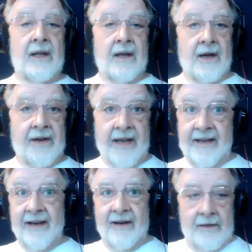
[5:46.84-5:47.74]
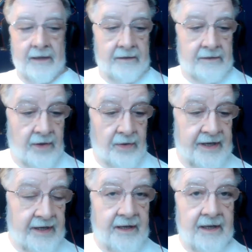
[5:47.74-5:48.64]
Okay, yeah, I'll go
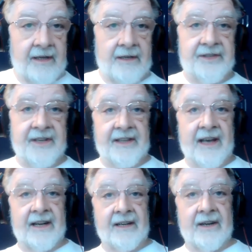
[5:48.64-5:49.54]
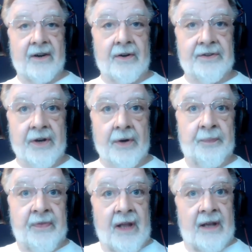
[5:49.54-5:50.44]
ahead and stick that in there also.
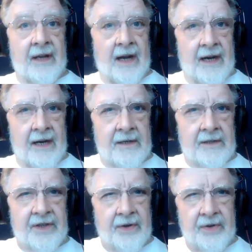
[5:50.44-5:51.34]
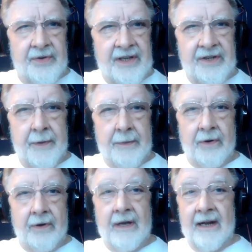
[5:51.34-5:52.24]
So you teach
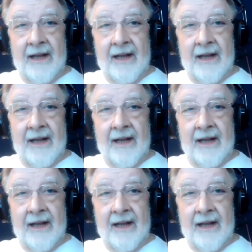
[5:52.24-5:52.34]
people.